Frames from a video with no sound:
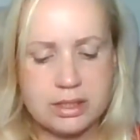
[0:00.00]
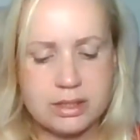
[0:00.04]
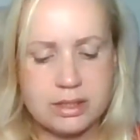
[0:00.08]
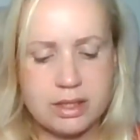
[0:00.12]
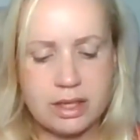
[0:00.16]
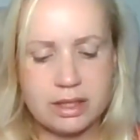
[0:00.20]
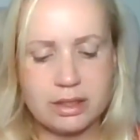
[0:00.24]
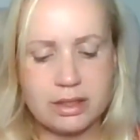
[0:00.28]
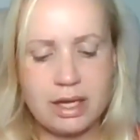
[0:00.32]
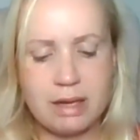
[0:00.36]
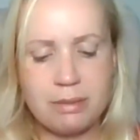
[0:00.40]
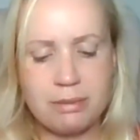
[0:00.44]

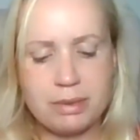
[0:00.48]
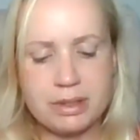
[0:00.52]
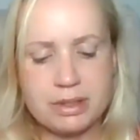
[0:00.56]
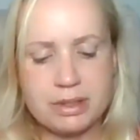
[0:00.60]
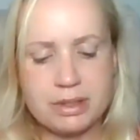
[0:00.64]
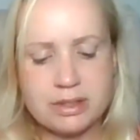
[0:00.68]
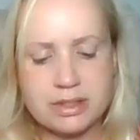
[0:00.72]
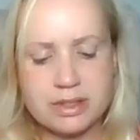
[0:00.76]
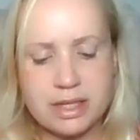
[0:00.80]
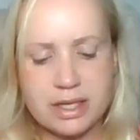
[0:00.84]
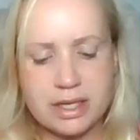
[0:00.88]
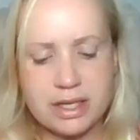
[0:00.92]
The number
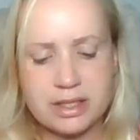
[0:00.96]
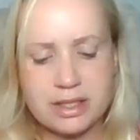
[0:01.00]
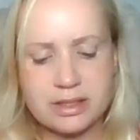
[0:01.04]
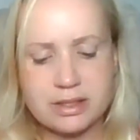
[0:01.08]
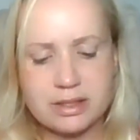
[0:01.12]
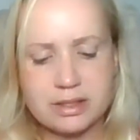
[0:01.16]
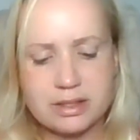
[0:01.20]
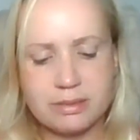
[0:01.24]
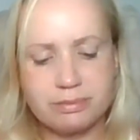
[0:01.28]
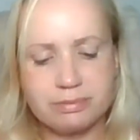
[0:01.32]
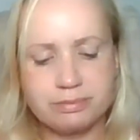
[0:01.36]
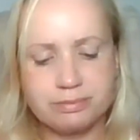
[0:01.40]

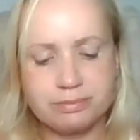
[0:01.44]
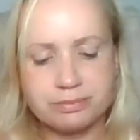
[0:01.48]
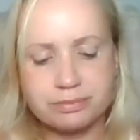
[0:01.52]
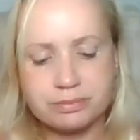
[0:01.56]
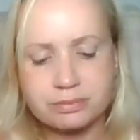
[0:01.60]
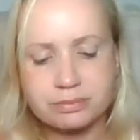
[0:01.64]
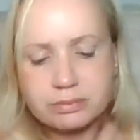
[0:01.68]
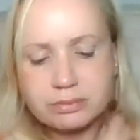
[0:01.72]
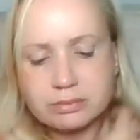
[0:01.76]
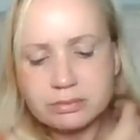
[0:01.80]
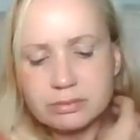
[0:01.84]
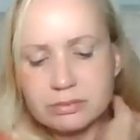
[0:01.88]
6,
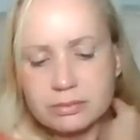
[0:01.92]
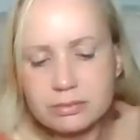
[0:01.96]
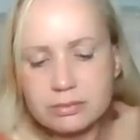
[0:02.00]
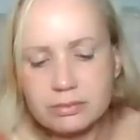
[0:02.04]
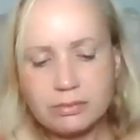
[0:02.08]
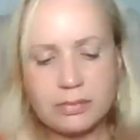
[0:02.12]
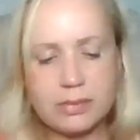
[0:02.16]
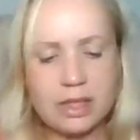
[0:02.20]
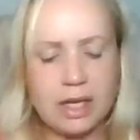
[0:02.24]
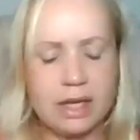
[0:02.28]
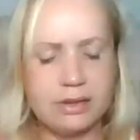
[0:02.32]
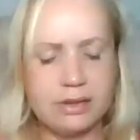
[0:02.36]

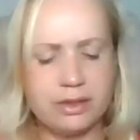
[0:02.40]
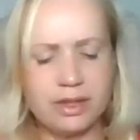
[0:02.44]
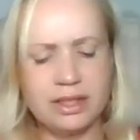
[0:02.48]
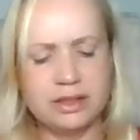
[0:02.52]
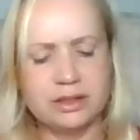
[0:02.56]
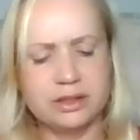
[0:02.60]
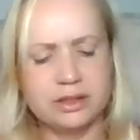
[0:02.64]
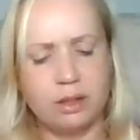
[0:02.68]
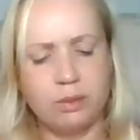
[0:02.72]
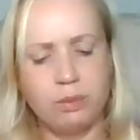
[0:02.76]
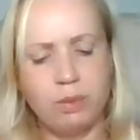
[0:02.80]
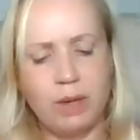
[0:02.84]
I
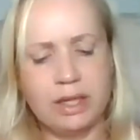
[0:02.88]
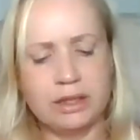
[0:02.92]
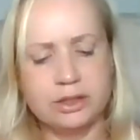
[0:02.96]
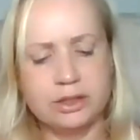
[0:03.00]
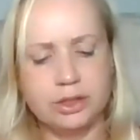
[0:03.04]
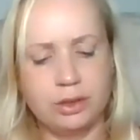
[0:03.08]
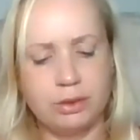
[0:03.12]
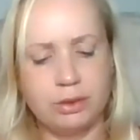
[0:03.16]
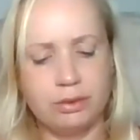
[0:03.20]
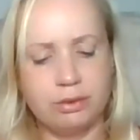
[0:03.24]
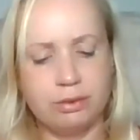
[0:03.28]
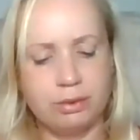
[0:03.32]
think so. 1,
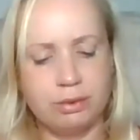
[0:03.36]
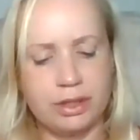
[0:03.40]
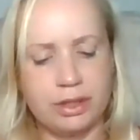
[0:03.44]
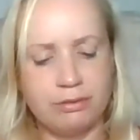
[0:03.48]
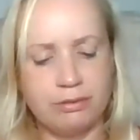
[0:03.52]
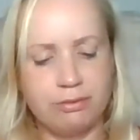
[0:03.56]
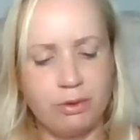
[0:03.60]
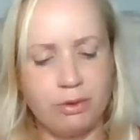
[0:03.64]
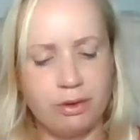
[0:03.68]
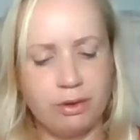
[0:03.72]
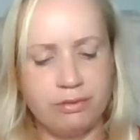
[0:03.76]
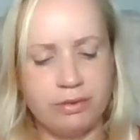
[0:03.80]
2,
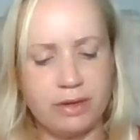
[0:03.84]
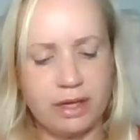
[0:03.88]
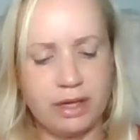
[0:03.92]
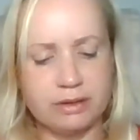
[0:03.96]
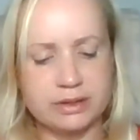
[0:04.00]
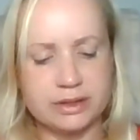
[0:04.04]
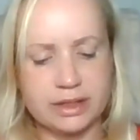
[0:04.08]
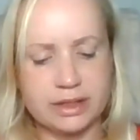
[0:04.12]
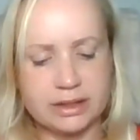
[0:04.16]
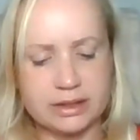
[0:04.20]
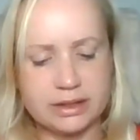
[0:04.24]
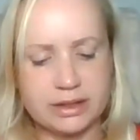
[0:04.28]
3, 4,
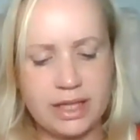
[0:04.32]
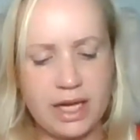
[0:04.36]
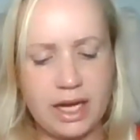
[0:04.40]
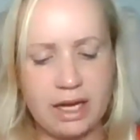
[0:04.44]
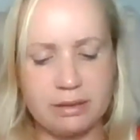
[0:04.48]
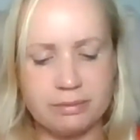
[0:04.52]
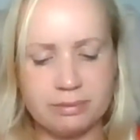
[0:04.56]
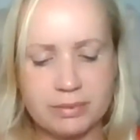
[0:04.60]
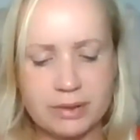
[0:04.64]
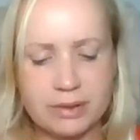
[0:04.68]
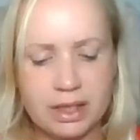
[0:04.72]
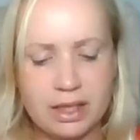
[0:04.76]
5, 6.
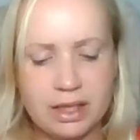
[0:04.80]
Yeah.